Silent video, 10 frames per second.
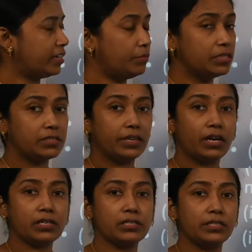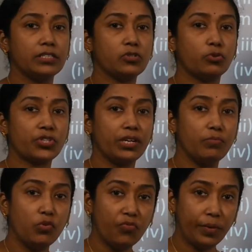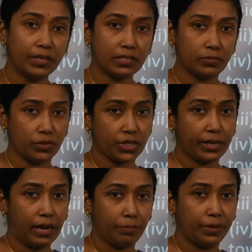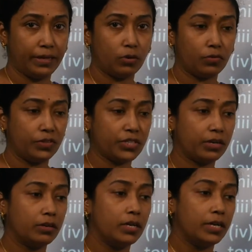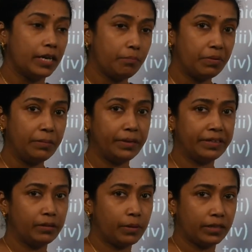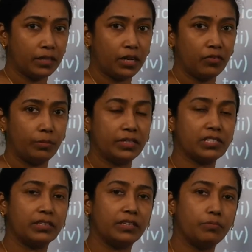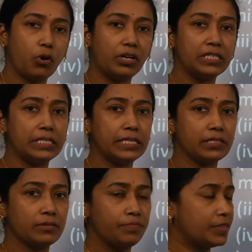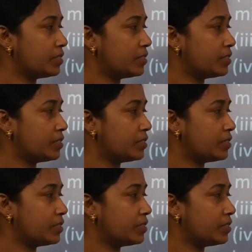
That means there are certain social movements which are happening or which are implemented by the government, certain policies,